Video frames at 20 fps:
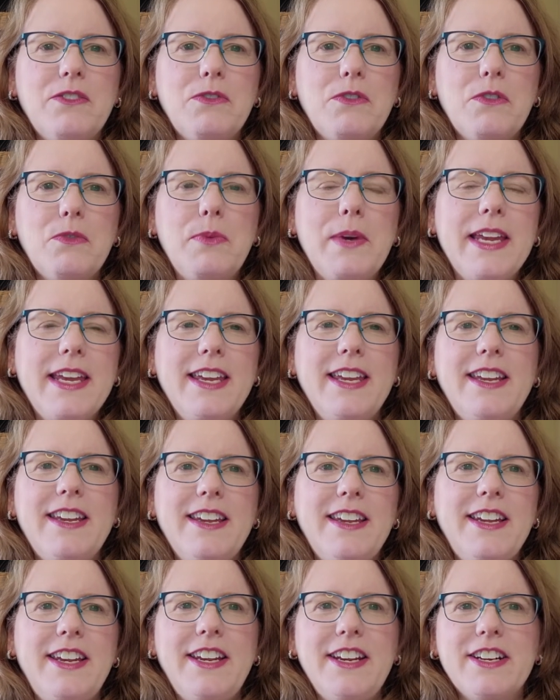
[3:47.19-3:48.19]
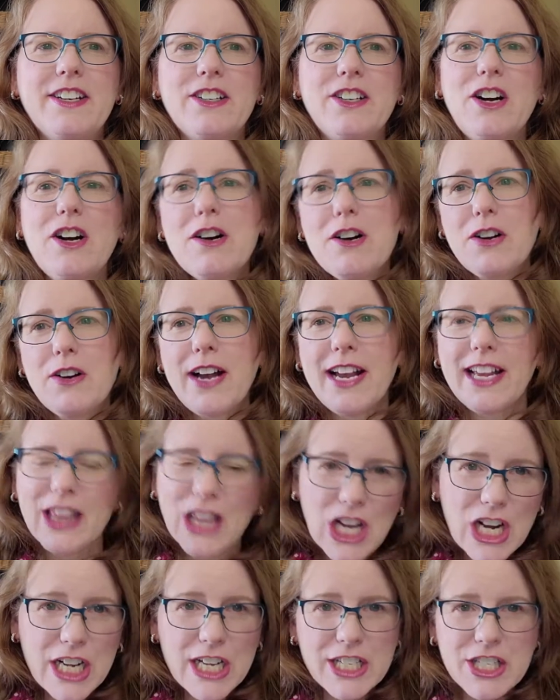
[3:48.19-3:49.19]
we hear, oh, I
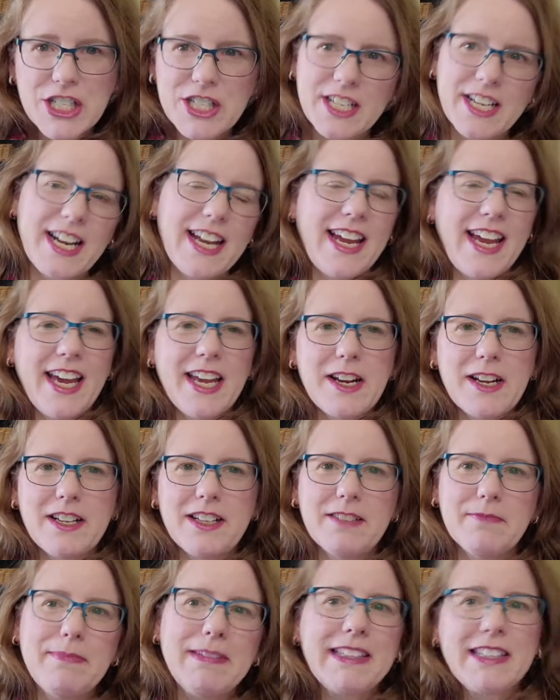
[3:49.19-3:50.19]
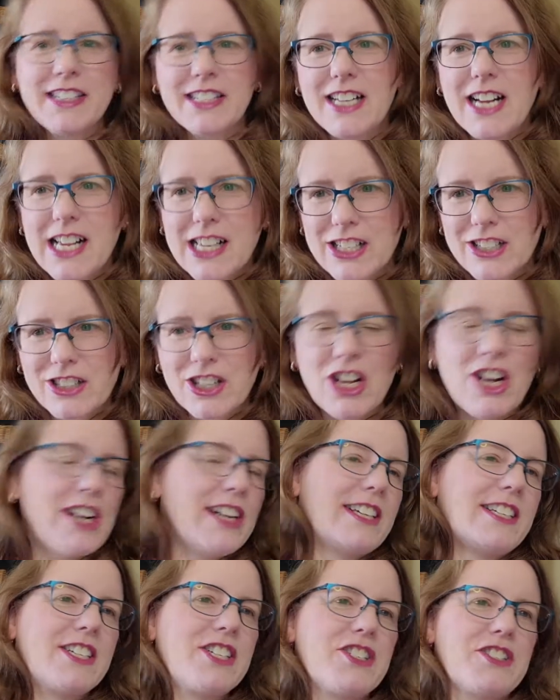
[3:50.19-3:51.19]
launched and I had $1 million
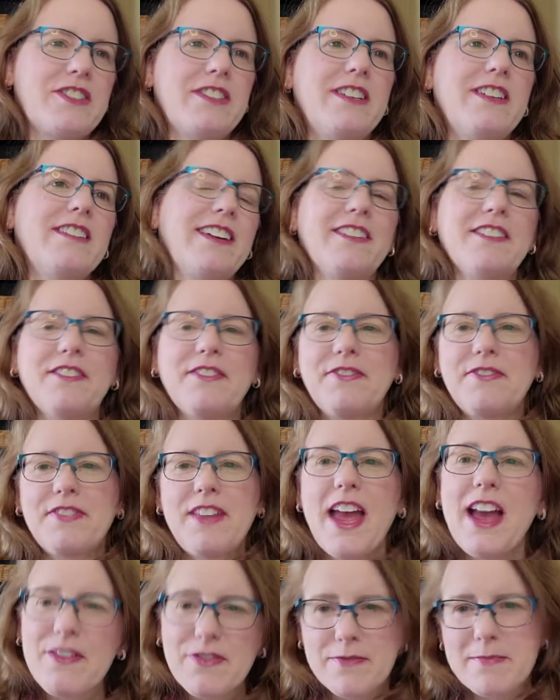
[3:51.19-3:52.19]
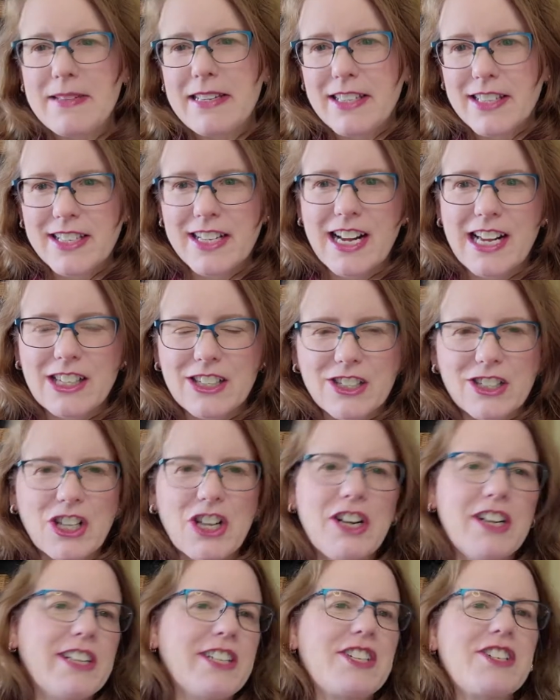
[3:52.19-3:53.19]
launch or a $500,000
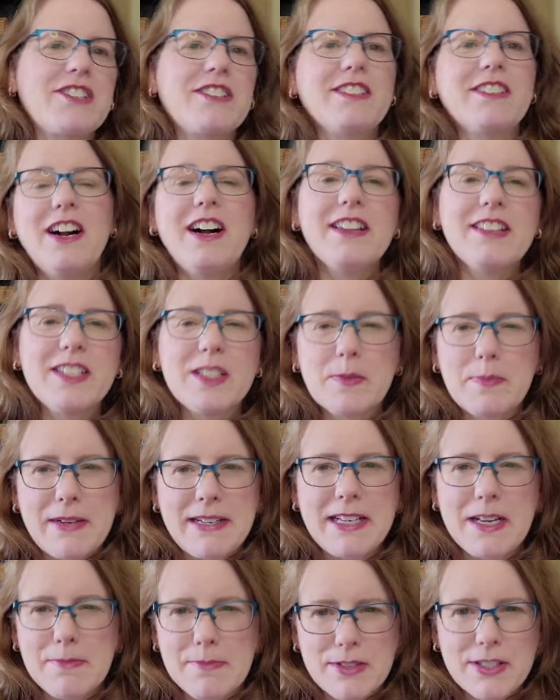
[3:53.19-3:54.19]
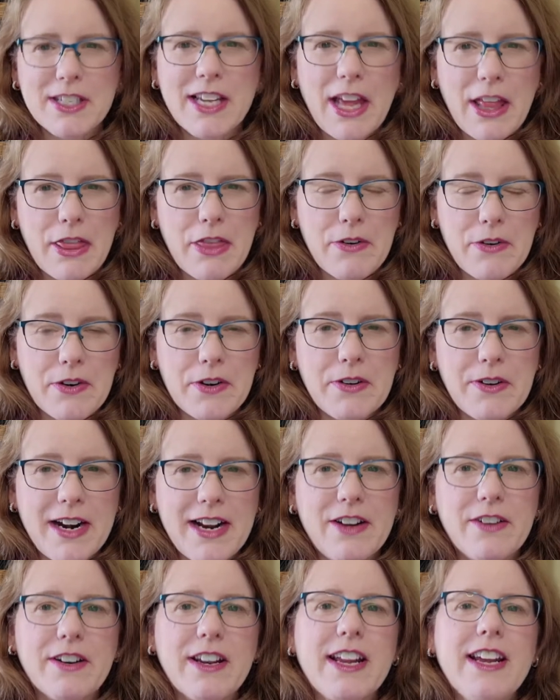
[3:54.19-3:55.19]
launch, or all these big numbers get thrown
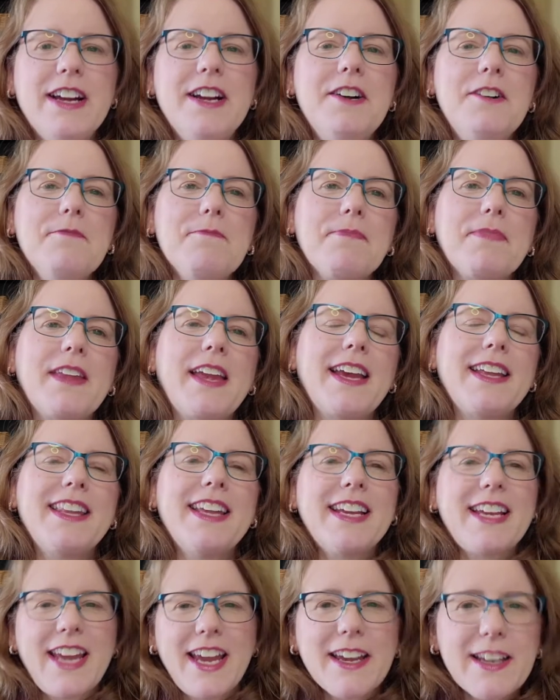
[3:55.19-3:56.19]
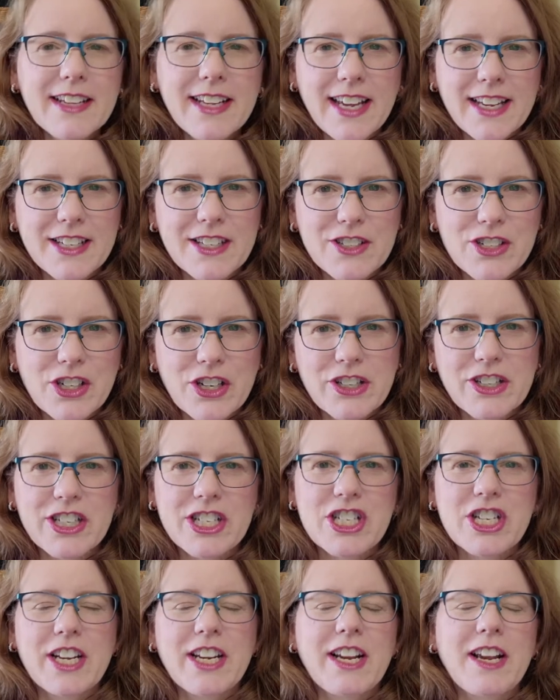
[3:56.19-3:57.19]
around. And that can get
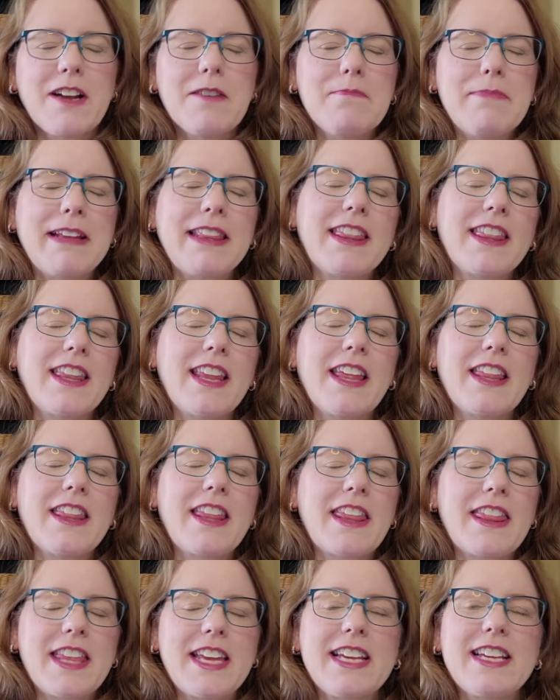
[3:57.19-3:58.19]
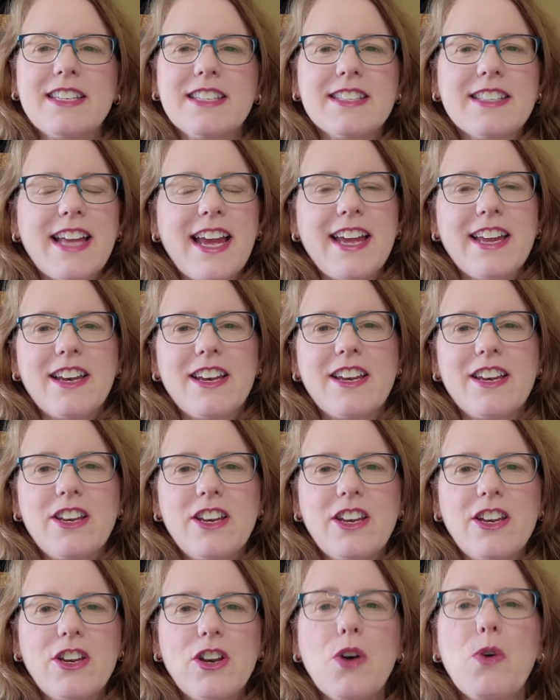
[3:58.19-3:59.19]
discouraging. But the thing is that
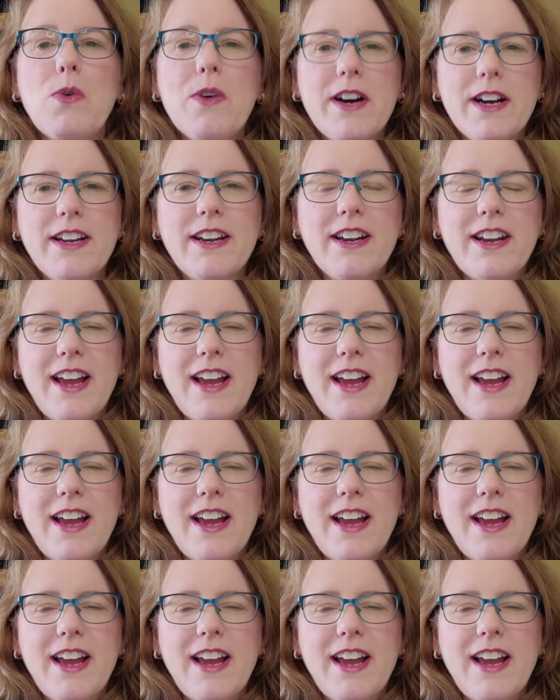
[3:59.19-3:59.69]
no one